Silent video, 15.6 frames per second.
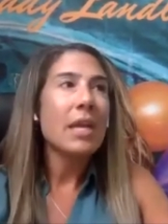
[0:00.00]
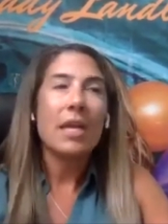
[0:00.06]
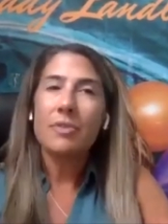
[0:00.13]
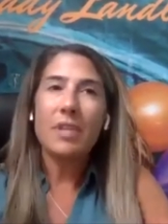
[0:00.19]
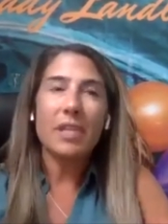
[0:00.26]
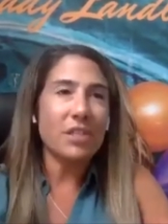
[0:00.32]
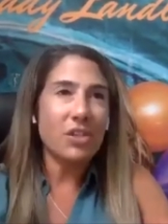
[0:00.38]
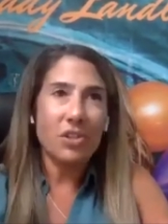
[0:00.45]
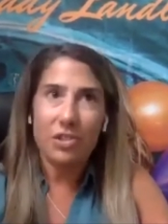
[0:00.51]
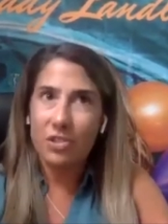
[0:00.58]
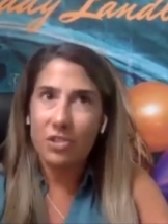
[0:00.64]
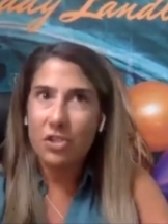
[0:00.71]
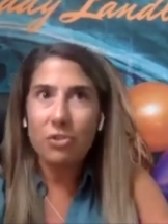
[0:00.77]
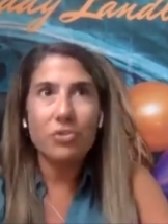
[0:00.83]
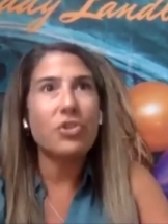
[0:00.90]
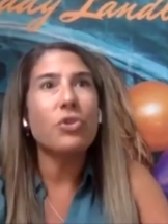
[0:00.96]
they said it's
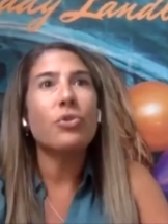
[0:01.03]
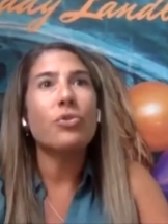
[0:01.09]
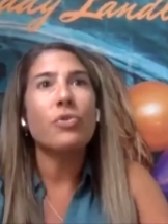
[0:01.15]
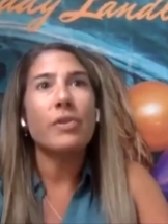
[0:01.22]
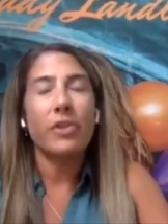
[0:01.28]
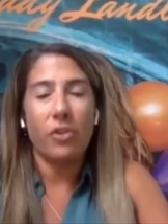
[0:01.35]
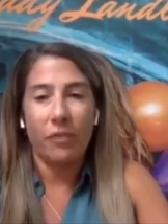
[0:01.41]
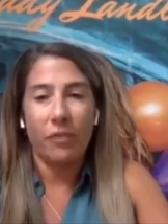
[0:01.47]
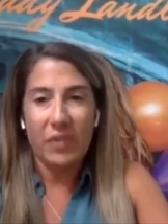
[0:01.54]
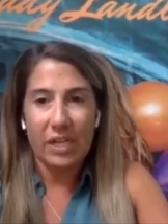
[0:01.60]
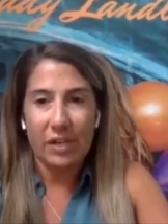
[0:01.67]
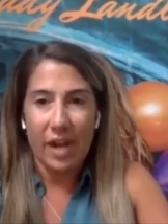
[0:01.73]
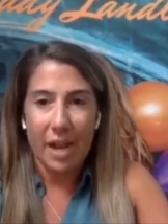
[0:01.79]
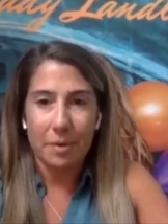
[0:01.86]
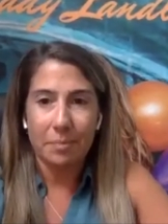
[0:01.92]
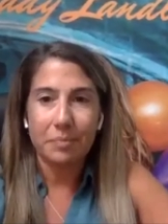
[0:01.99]
too soon you'll figure it
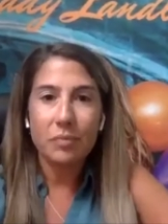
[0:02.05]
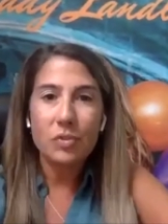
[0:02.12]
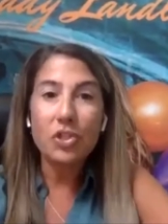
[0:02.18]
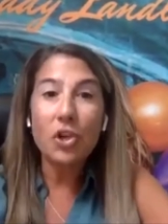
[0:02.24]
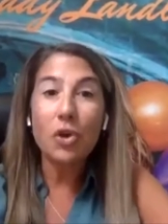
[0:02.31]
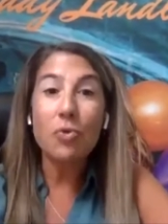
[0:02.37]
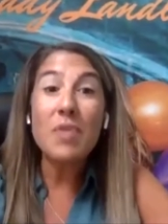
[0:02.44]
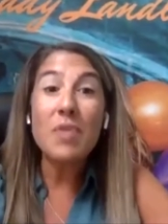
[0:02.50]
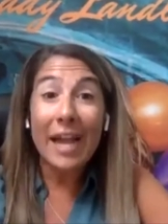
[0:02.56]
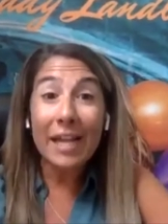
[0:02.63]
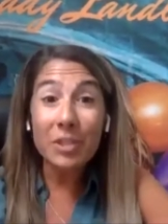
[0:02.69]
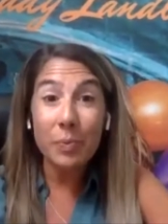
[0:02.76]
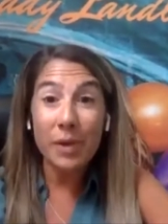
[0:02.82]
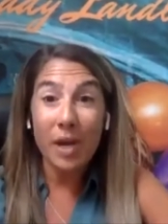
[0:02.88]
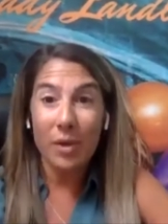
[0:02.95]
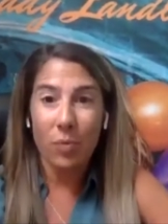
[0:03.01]
out so that's
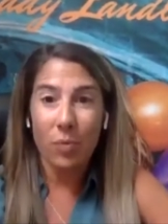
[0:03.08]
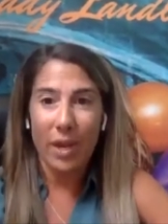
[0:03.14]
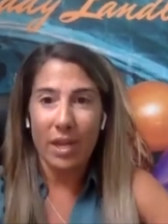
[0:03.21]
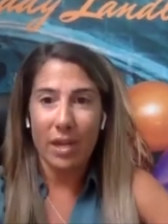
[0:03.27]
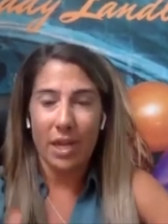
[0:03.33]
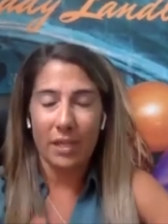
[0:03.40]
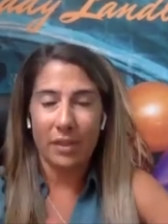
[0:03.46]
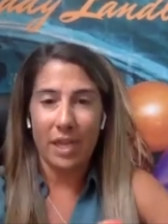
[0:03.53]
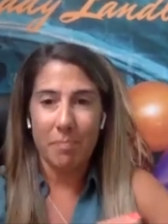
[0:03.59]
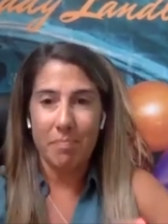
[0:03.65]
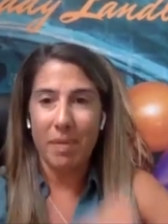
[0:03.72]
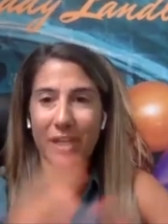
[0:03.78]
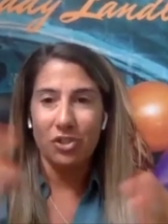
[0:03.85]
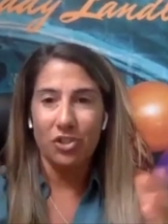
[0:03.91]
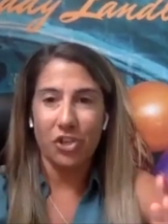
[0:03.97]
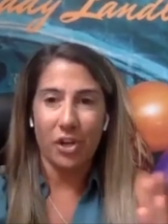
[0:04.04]
when i went on like
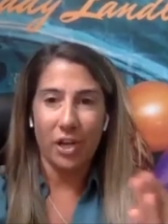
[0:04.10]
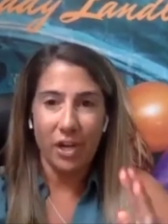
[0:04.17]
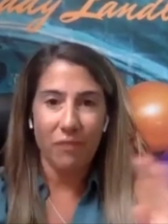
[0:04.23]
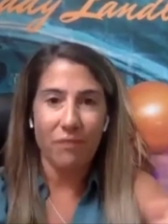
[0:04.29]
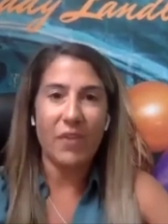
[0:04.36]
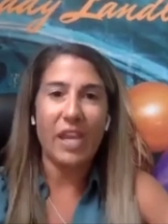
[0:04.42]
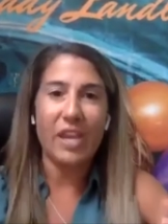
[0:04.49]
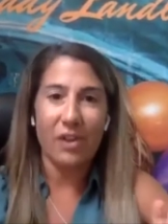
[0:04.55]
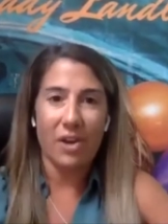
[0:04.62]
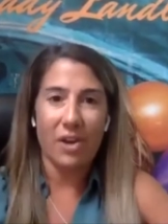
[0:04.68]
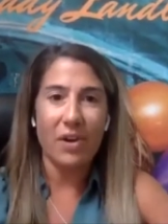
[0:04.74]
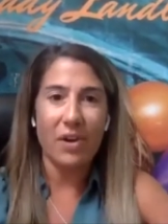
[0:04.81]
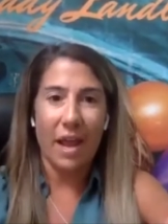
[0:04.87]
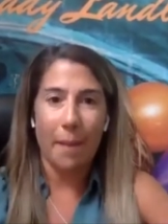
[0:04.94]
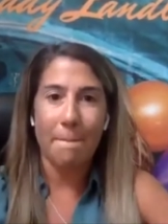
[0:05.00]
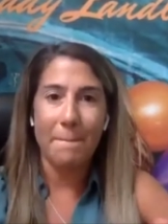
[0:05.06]
my journey to figure out
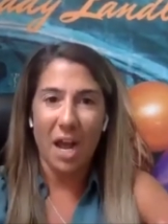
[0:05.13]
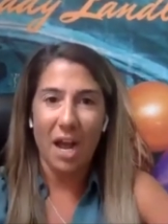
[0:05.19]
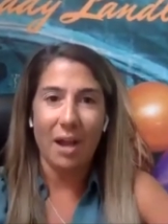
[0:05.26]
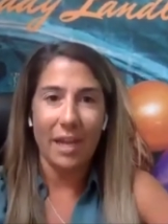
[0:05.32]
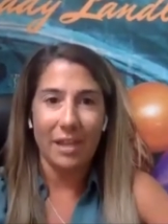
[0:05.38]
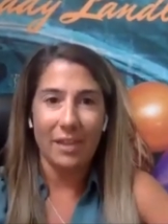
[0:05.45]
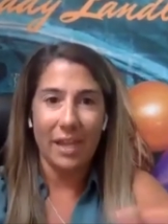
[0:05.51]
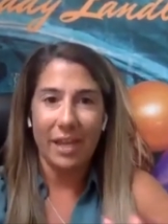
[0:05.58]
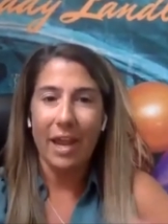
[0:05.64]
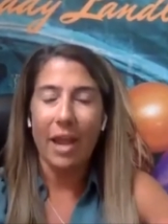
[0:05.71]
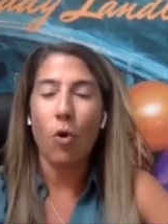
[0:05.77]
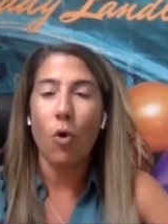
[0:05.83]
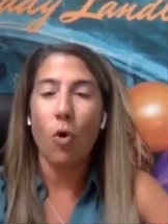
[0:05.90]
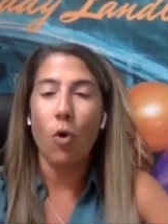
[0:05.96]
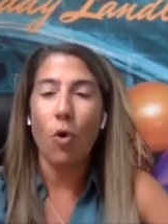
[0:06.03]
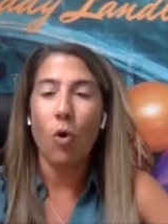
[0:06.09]
how to buy like
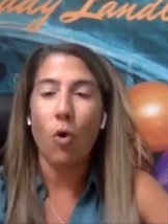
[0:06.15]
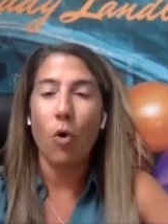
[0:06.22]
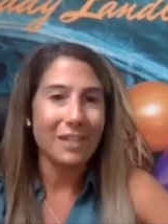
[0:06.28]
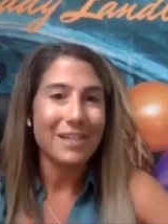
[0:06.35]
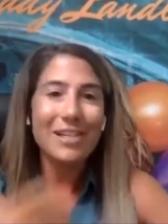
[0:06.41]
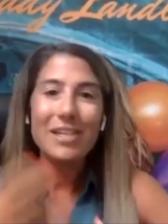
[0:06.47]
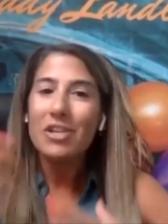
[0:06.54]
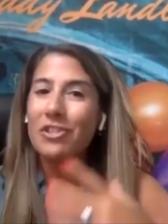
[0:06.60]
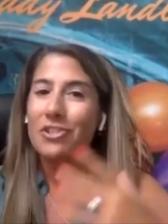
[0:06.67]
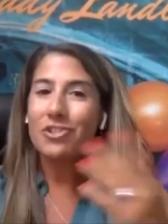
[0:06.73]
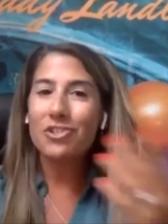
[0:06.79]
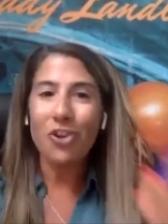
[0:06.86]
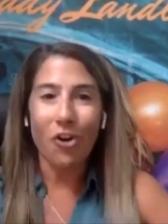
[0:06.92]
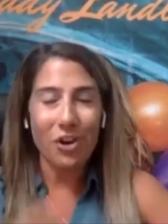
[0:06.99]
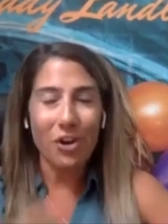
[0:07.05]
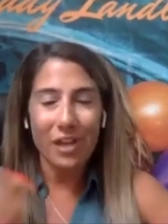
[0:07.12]
homes and
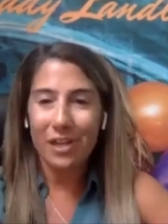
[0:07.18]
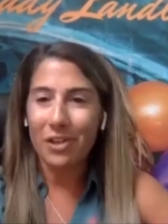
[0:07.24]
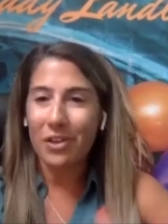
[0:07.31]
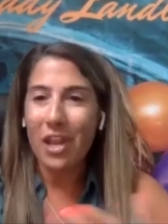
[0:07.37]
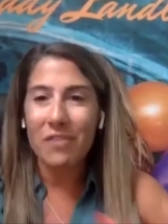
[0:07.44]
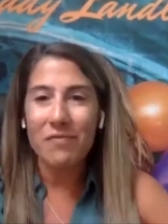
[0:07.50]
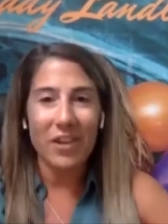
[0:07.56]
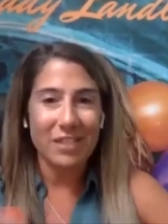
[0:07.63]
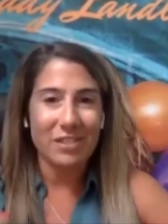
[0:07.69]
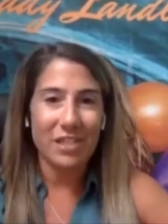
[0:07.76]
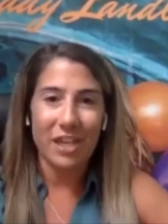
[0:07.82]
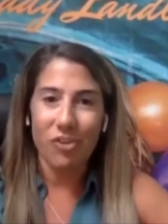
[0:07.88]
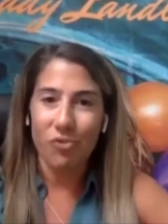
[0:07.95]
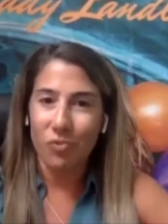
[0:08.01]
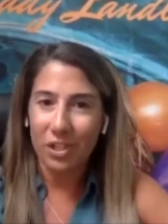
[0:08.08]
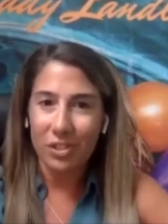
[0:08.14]
started investing
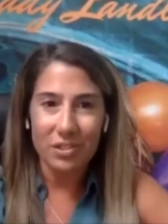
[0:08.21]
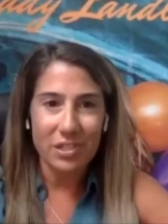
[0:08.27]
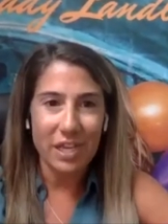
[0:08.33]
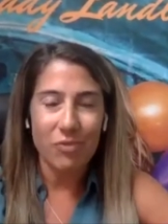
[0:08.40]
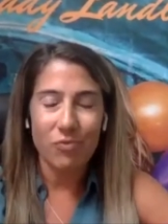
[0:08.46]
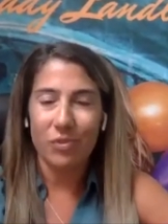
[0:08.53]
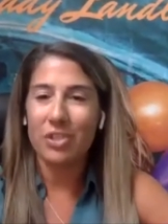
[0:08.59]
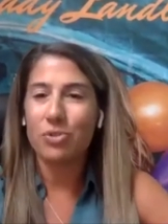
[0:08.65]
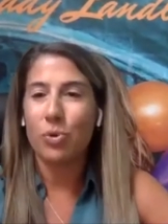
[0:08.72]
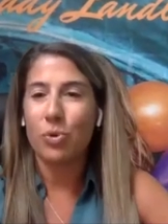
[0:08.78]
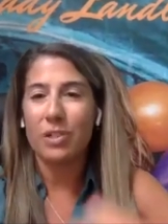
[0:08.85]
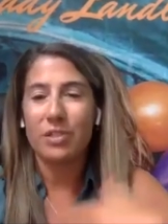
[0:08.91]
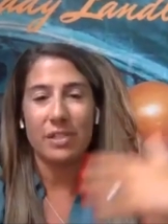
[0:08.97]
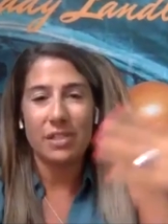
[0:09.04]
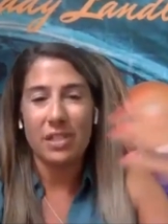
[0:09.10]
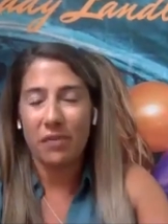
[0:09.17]
in real estate
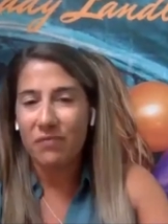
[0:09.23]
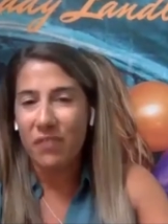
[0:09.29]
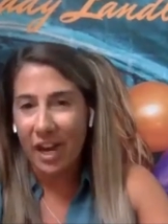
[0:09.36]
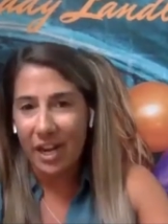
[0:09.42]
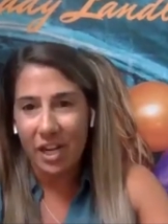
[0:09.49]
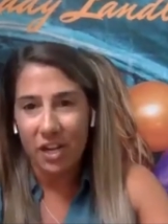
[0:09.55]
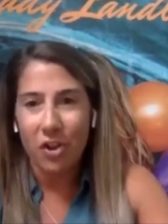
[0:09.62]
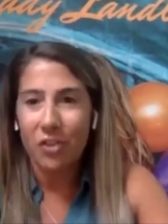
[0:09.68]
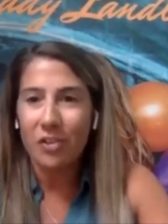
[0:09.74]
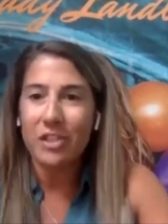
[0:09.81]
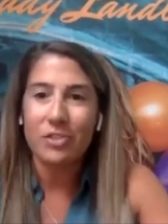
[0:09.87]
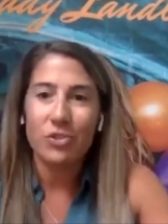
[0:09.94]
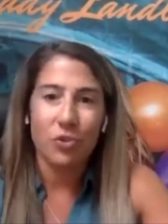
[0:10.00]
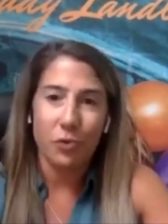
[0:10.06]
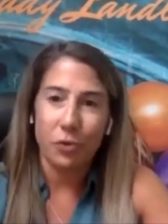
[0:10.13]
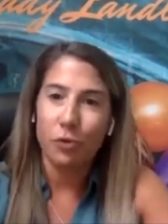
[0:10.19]
resources and finding all these
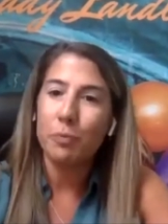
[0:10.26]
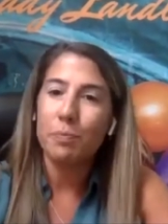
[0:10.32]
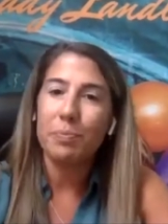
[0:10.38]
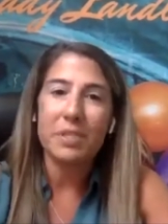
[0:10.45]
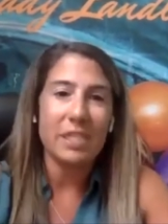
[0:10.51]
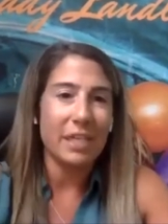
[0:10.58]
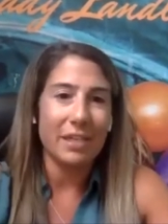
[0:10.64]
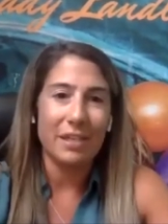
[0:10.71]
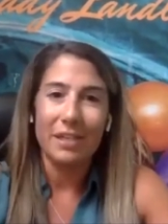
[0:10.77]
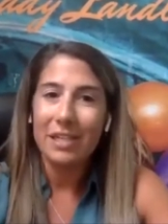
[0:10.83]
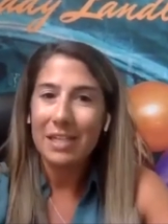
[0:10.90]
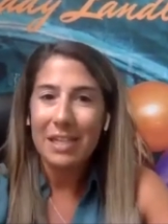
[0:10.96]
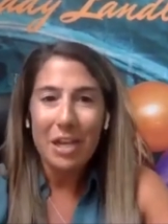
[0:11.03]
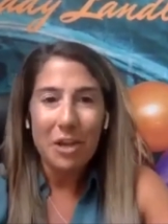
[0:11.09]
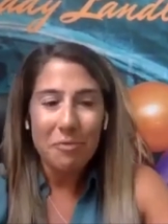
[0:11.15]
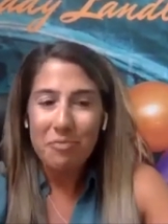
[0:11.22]
groups and
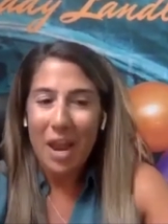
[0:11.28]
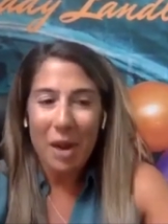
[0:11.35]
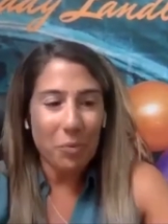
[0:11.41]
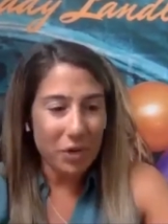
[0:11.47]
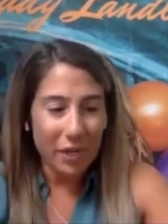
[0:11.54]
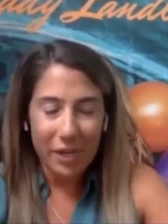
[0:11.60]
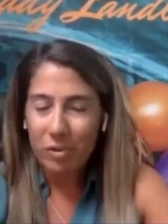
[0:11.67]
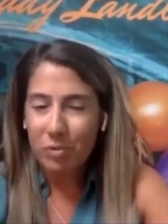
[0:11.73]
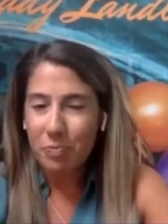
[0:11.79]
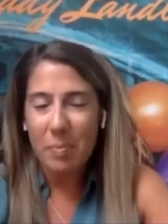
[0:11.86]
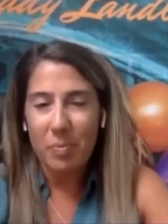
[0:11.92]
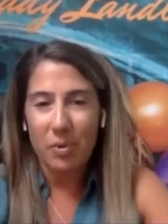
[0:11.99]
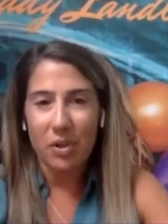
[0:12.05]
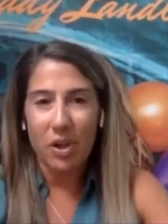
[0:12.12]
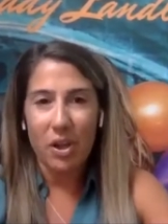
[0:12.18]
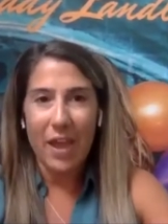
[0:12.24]
networking with people
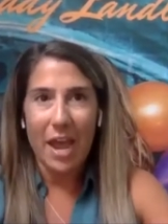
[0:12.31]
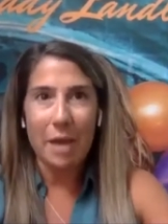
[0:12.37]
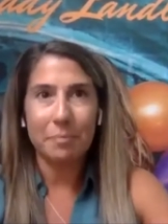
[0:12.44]
and all that